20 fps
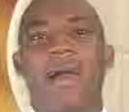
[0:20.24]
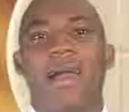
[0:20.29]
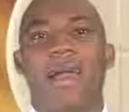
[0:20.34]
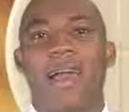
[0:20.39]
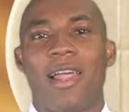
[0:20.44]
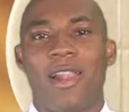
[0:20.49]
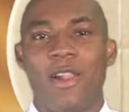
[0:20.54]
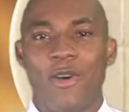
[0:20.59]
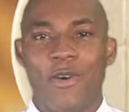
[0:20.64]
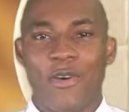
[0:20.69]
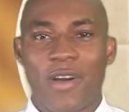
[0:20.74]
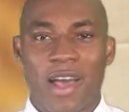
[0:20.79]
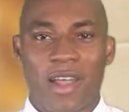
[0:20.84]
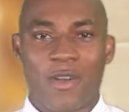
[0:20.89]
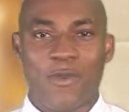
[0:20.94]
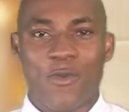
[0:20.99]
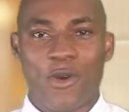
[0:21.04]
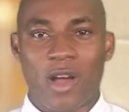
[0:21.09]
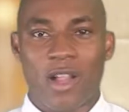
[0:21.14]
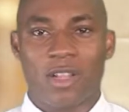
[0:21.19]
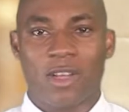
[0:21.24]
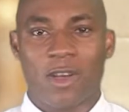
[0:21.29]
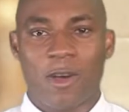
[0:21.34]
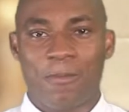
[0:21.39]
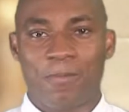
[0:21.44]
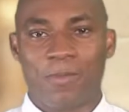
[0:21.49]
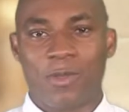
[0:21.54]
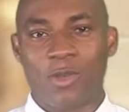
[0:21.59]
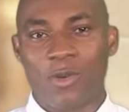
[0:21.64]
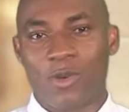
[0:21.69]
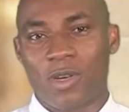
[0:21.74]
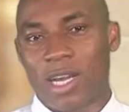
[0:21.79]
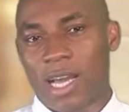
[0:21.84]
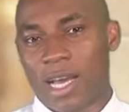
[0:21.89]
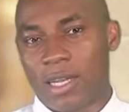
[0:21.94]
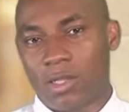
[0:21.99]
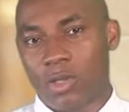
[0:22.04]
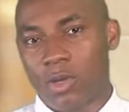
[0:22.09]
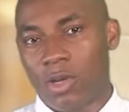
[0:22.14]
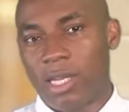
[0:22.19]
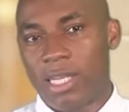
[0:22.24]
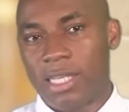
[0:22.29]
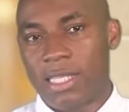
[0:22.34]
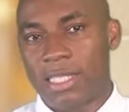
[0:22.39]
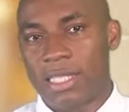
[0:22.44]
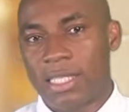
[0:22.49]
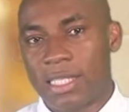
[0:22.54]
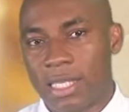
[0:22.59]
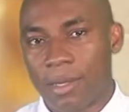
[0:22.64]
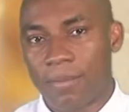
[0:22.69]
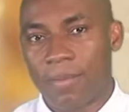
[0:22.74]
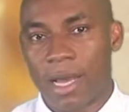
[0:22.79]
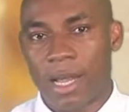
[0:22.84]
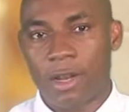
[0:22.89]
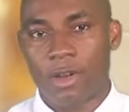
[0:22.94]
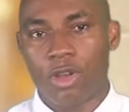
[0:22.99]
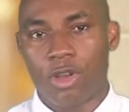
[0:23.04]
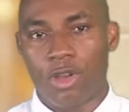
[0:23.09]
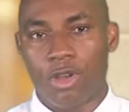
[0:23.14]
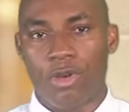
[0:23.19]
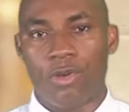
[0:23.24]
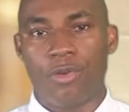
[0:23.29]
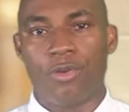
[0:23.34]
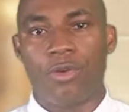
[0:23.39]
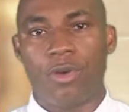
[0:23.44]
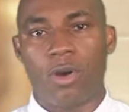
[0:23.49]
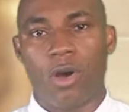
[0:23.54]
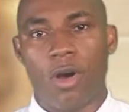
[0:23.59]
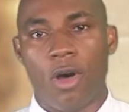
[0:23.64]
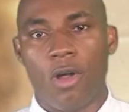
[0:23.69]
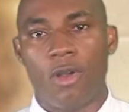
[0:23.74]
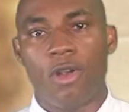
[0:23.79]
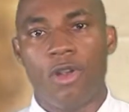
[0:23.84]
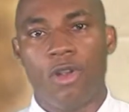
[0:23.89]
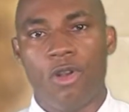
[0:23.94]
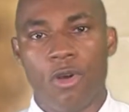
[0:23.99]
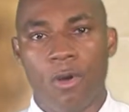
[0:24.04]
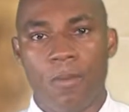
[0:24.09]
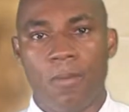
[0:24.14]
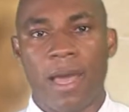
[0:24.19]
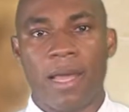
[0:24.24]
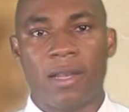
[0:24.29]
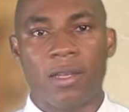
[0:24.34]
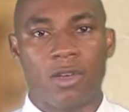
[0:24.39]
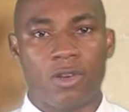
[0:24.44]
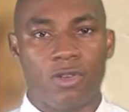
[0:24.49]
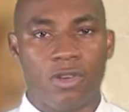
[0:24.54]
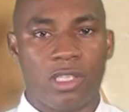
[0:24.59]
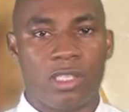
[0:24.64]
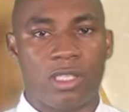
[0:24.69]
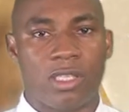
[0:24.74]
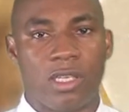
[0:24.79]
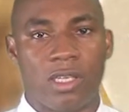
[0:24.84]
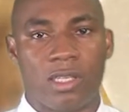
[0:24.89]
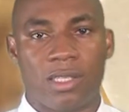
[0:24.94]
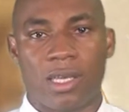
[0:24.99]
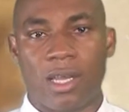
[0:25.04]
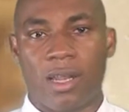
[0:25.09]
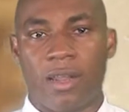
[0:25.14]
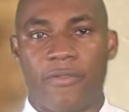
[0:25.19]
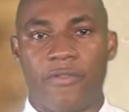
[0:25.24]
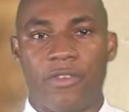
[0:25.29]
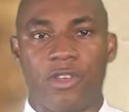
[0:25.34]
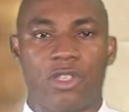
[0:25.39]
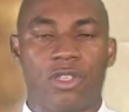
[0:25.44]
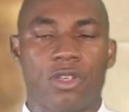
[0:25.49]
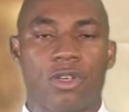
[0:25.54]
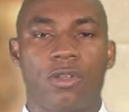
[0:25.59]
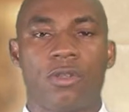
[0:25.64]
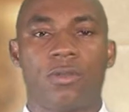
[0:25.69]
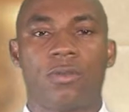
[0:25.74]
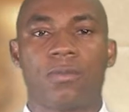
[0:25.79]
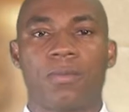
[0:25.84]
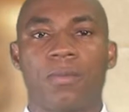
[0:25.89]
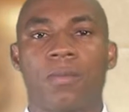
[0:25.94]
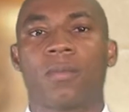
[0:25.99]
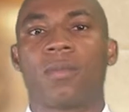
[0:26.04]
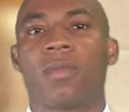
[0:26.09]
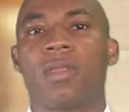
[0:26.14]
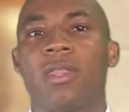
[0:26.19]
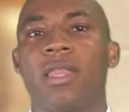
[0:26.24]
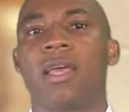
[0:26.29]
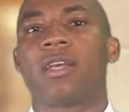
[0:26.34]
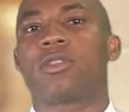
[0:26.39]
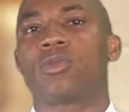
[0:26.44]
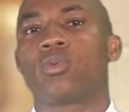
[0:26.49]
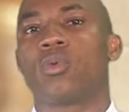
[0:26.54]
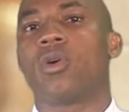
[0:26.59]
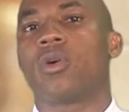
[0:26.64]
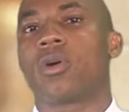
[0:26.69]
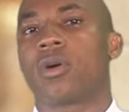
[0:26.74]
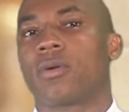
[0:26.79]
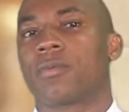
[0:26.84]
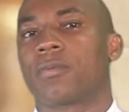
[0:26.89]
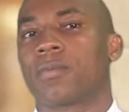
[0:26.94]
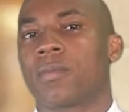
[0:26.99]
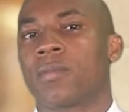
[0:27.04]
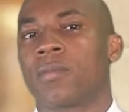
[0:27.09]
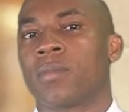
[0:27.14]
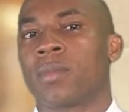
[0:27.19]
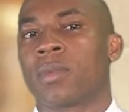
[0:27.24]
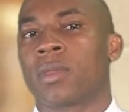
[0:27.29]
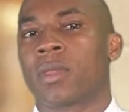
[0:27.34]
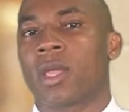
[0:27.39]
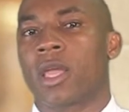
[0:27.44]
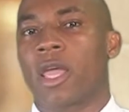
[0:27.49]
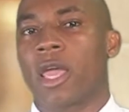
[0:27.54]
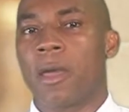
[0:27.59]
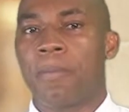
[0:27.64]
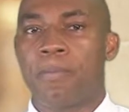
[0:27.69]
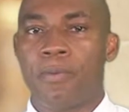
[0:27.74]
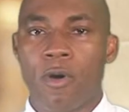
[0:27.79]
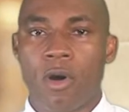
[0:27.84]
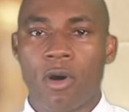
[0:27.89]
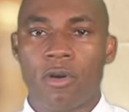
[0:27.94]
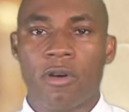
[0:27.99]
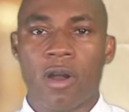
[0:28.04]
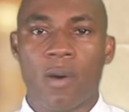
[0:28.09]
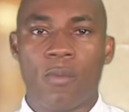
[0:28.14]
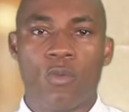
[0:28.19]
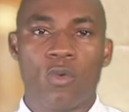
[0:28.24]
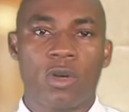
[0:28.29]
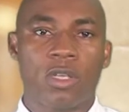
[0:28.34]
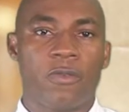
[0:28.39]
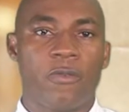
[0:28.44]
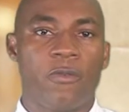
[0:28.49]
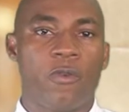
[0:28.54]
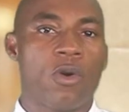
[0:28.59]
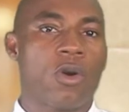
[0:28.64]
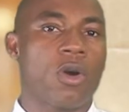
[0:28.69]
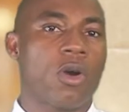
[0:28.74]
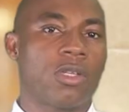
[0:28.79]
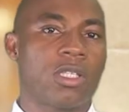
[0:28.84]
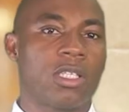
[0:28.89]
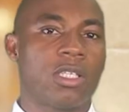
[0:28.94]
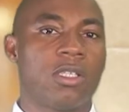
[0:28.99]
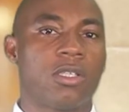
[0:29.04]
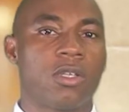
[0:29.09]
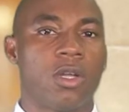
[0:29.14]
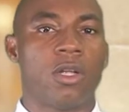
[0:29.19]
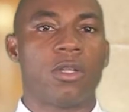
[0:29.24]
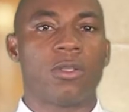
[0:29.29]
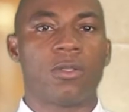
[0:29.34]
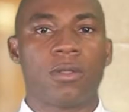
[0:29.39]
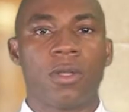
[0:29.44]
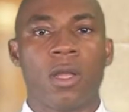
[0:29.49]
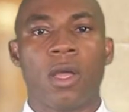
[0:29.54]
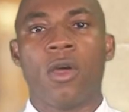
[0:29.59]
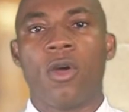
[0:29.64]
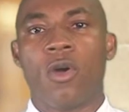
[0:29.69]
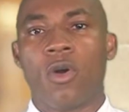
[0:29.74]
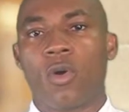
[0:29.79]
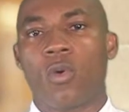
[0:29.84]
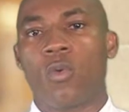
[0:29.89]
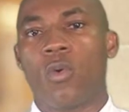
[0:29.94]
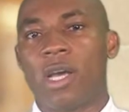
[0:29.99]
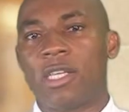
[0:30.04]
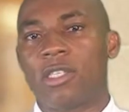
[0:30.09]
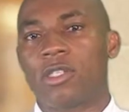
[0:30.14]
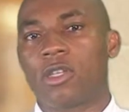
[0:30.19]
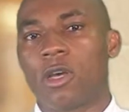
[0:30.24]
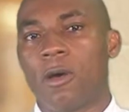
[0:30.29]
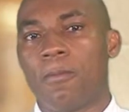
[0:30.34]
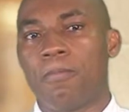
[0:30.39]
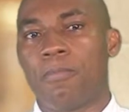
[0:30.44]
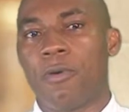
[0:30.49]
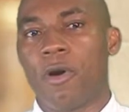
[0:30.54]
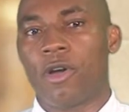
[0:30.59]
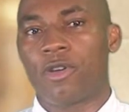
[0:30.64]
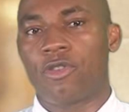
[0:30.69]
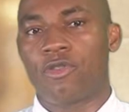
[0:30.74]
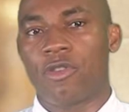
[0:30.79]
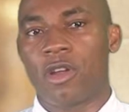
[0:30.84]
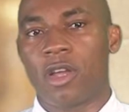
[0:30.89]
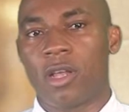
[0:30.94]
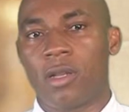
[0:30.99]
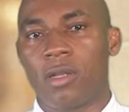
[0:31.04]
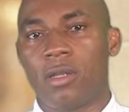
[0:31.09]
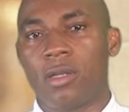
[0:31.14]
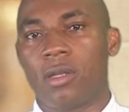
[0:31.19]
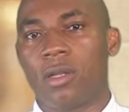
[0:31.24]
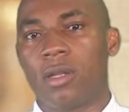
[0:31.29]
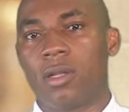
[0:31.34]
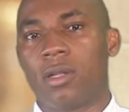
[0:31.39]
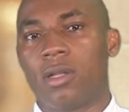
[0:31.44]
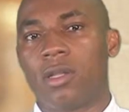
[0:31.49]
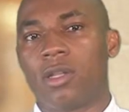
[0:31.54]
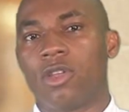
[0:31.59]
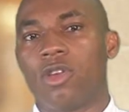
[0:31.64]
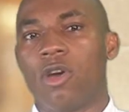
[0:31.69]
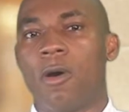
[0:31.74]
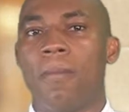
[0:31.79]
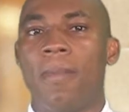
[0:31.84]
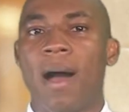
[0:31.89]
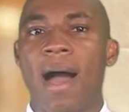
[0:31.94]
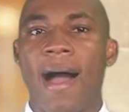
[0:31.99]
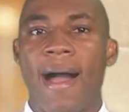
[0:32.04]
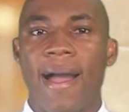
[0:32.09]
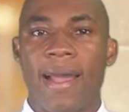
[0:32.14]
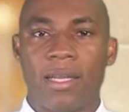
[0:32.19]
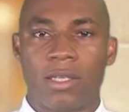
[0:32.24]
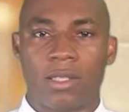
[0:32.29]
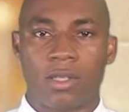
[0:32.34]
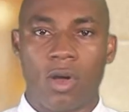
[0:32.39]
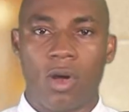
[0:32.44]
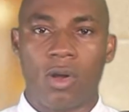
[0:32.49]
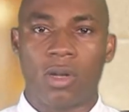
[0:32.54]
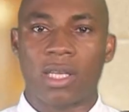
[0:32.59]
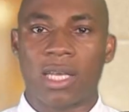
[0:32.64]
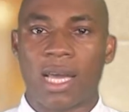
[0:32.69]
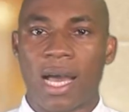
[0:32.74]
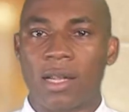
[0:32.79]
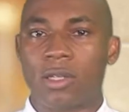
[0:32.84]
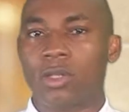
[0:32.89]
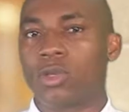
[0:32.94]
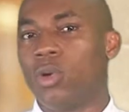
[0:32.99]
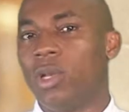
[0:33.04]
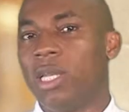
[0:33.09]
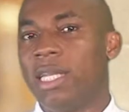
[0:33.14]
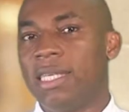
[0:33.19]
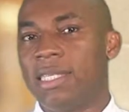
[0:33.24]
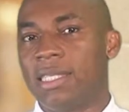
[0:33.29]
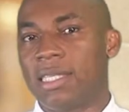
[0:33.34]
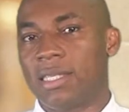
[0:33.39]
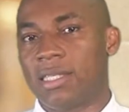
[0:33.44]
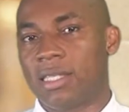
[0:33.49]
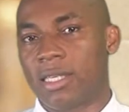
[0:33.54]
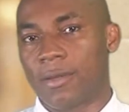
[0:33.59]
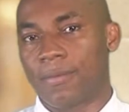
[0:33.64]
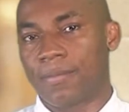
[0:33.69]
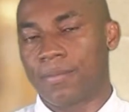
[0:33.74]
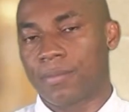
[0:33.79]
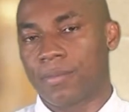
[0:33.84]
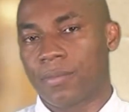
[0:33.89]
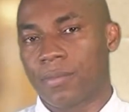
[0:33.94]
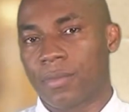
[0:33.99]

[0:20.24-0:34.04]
Hello and welcome to Catholicism and You on Lumen Christi Television Network, a program which focuses on questions bordering your mind on Catholicism.